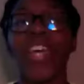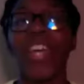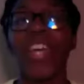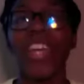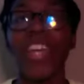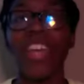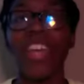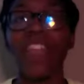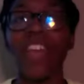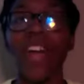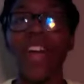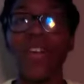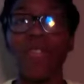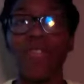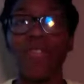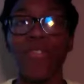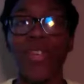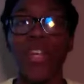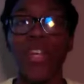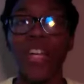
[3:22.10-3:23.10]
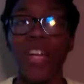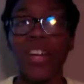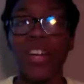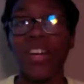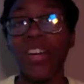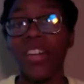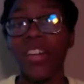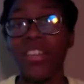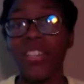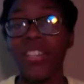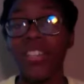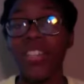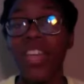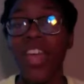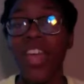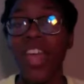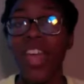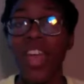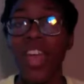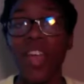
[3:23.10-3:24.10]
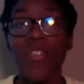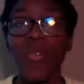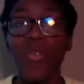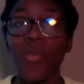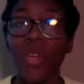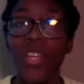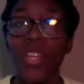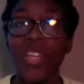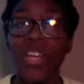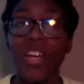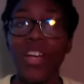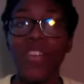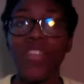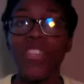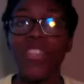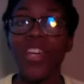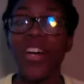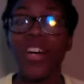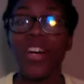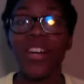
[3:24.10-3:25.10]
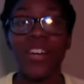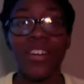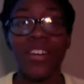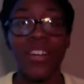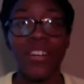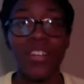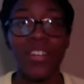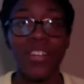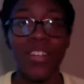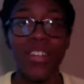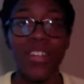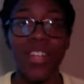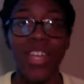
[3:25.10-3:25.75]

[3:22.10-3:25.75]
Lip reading: give out free hugs. Everyone loves a hug.